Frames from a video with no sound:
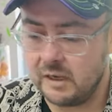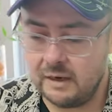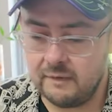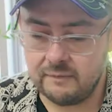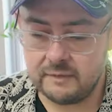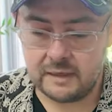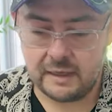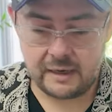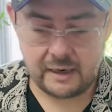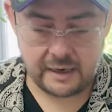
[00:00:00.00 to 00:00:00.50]

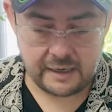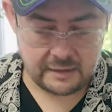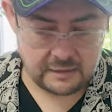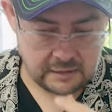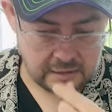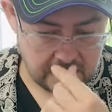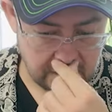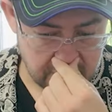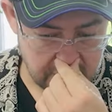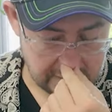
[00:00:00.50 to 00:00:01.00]
if that
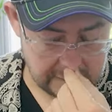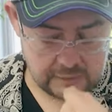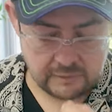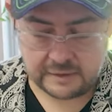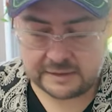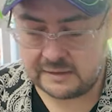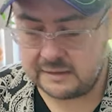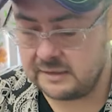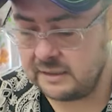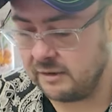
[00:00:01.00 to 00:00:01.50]
idea of the two
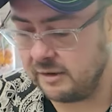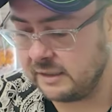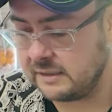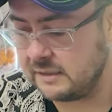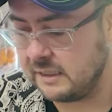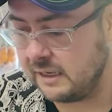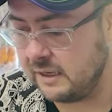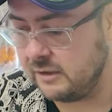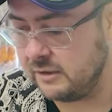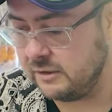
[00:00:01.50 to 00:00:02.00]
esoteric
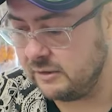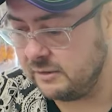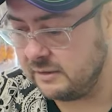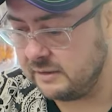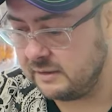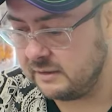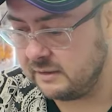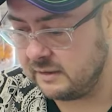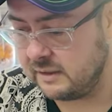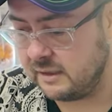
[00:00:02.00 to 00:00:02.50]

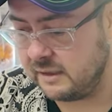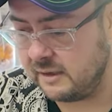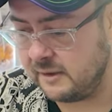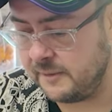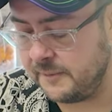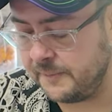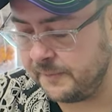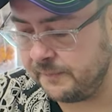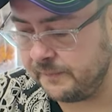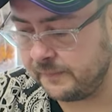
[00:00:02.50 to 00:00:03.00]
tarots,
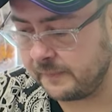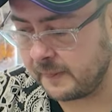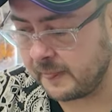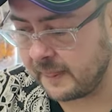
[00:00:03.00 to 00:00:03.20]
um,